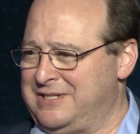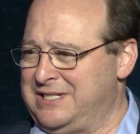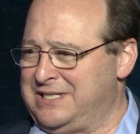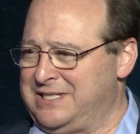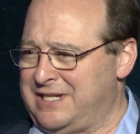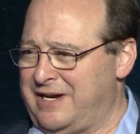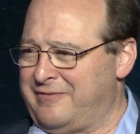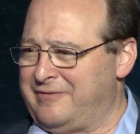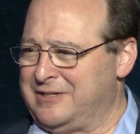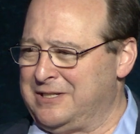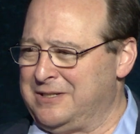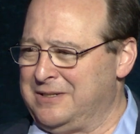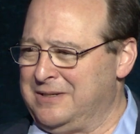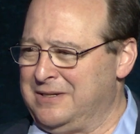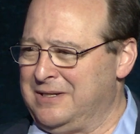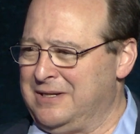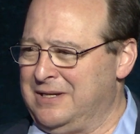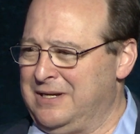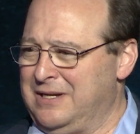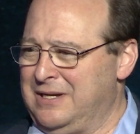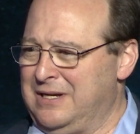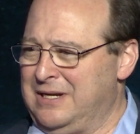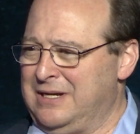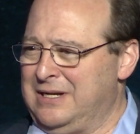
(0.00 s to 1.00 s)
to seven.
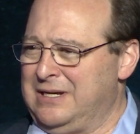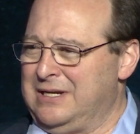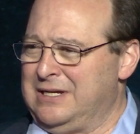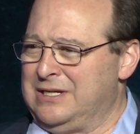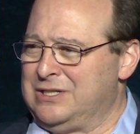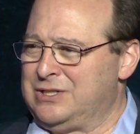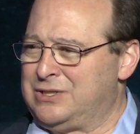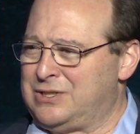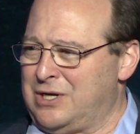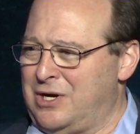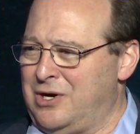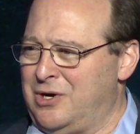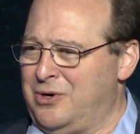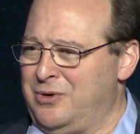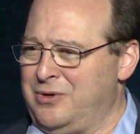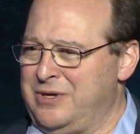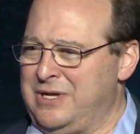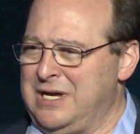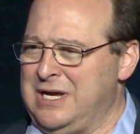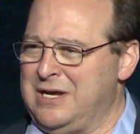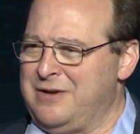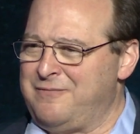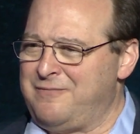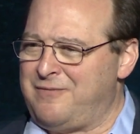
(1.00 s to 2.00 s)
So
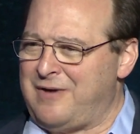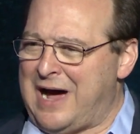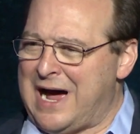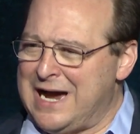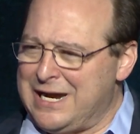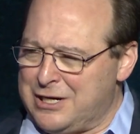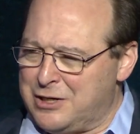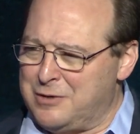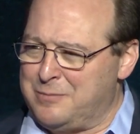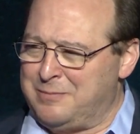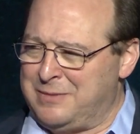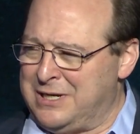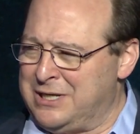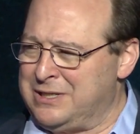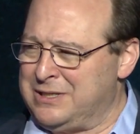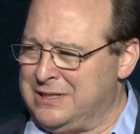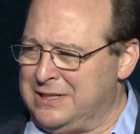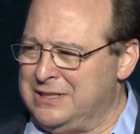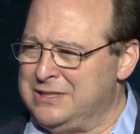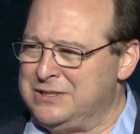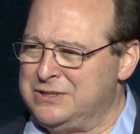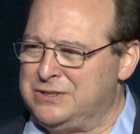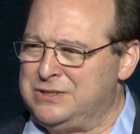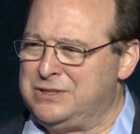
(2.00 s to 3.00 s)
the environment
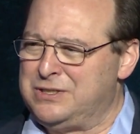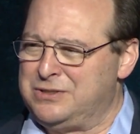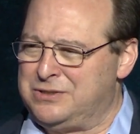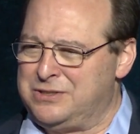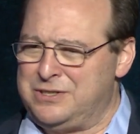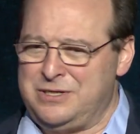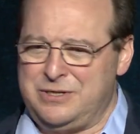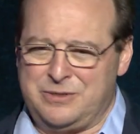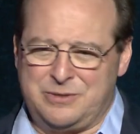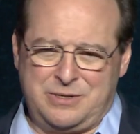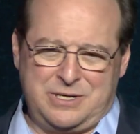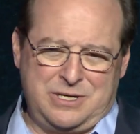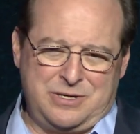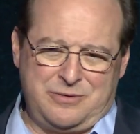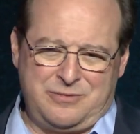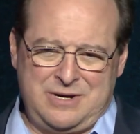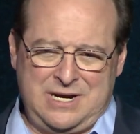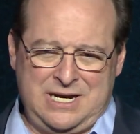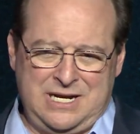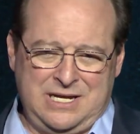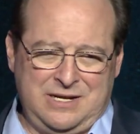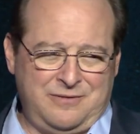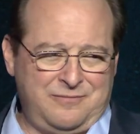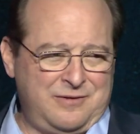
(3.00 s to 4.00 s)
is
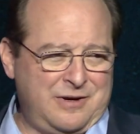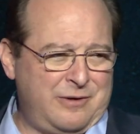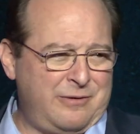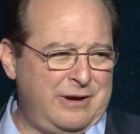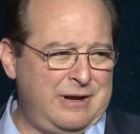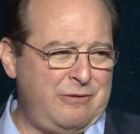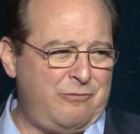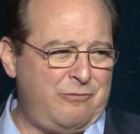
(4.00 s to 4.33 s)
deteriorating very